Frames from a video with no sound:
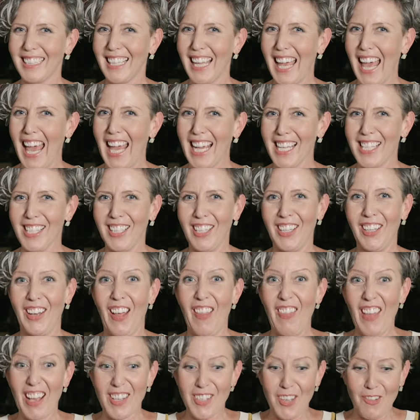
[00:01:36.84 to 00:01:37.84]
Excellent.
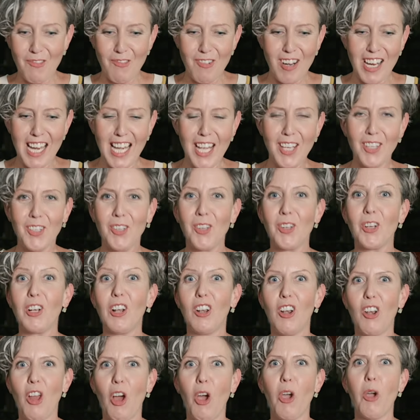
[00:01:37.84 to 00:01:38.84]
And that's a really good
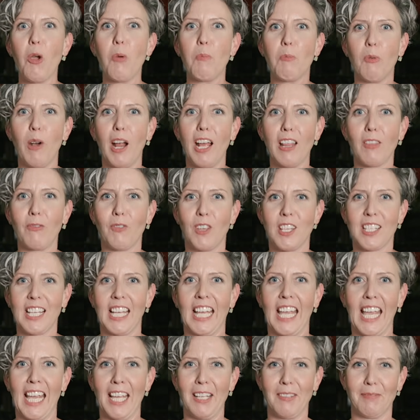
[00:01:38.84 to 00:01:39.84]
low breath for
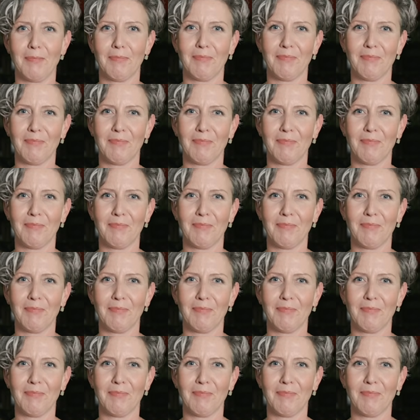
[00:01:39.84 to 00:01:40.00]
singing.